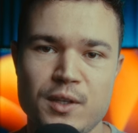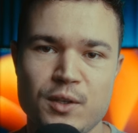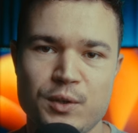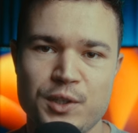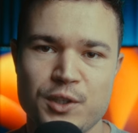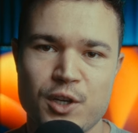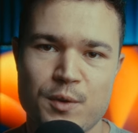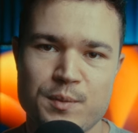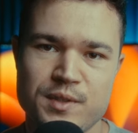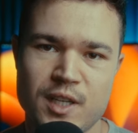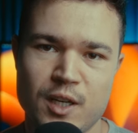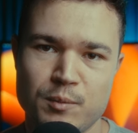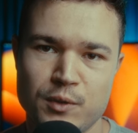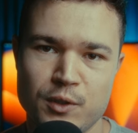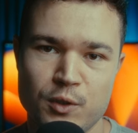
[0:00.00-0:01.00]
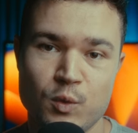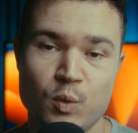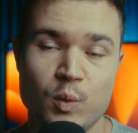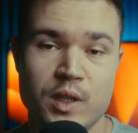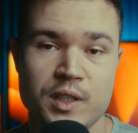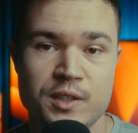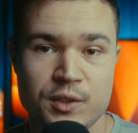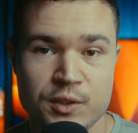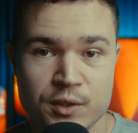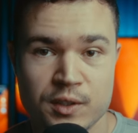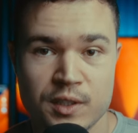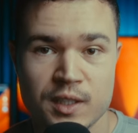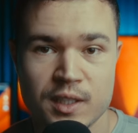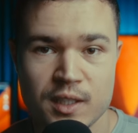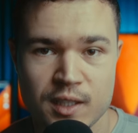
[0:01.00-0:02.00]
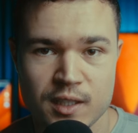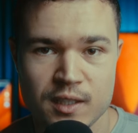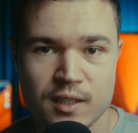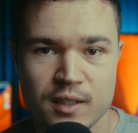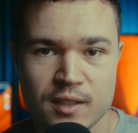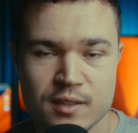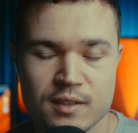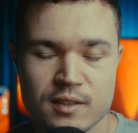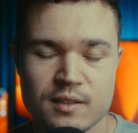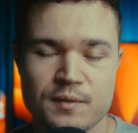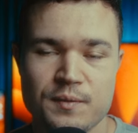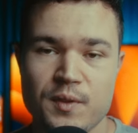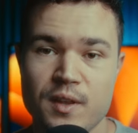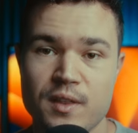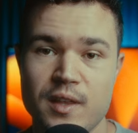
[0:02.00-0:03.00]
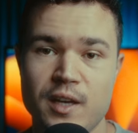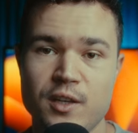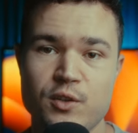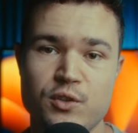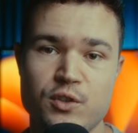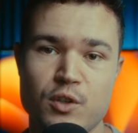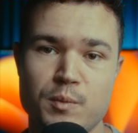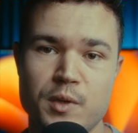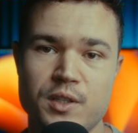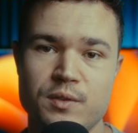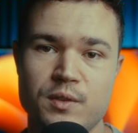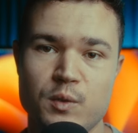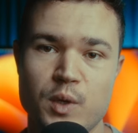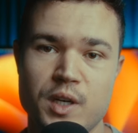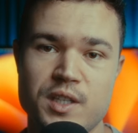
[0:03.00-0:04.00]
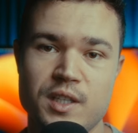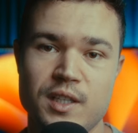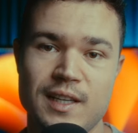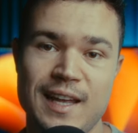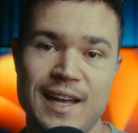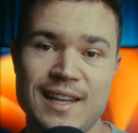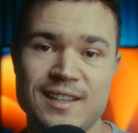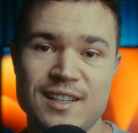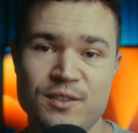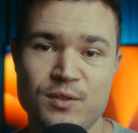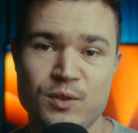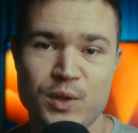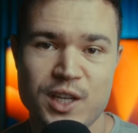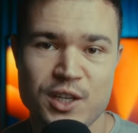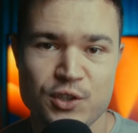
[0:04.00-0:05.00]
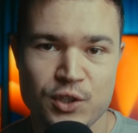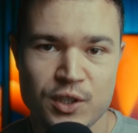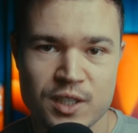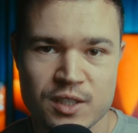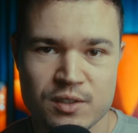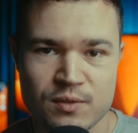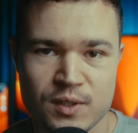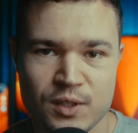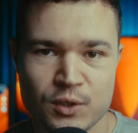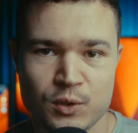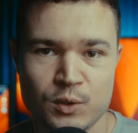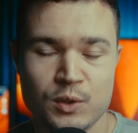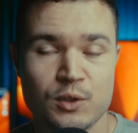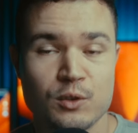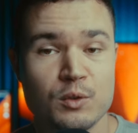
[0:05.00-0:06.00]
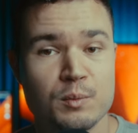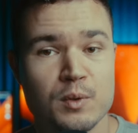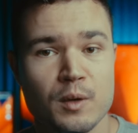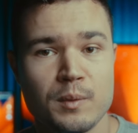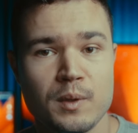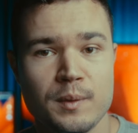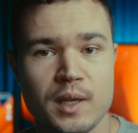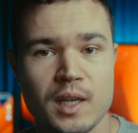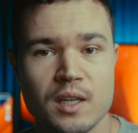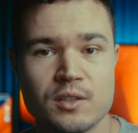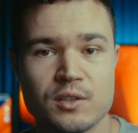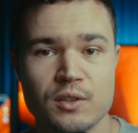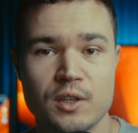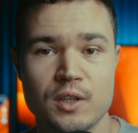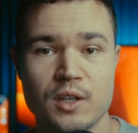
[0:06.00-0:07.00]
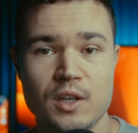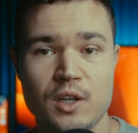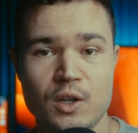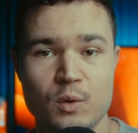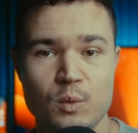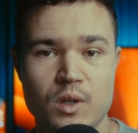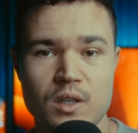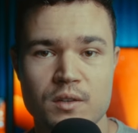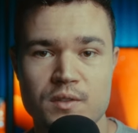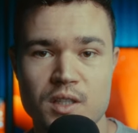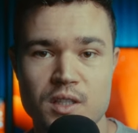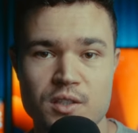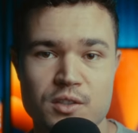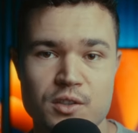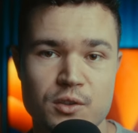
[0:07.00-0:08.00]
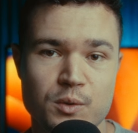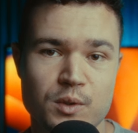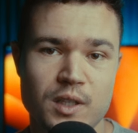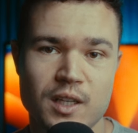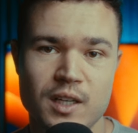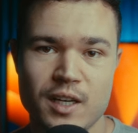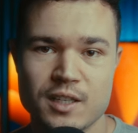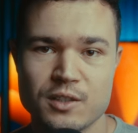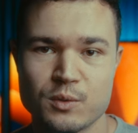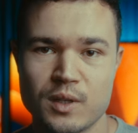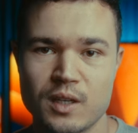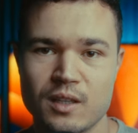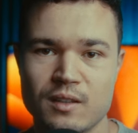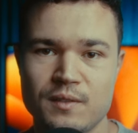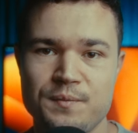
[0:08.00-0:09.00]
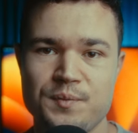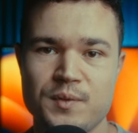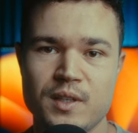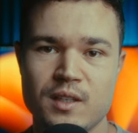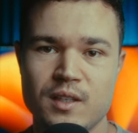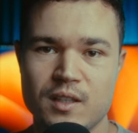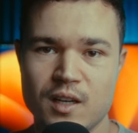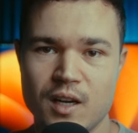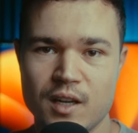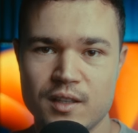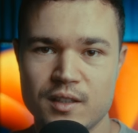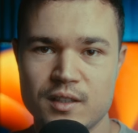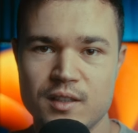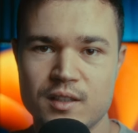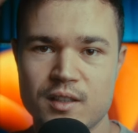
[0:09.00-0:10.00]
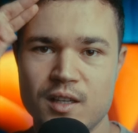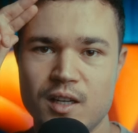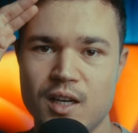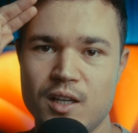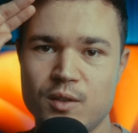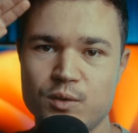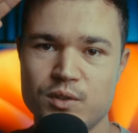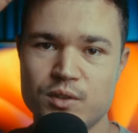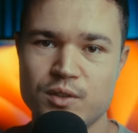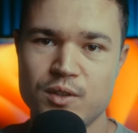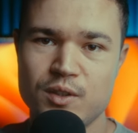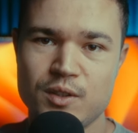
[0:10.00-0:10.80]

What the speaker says: me know in the comments down below what your kit is. Thank you so much for watching, and if you enjoyed this video, you'll probably enjoy one of these two as well. Come out.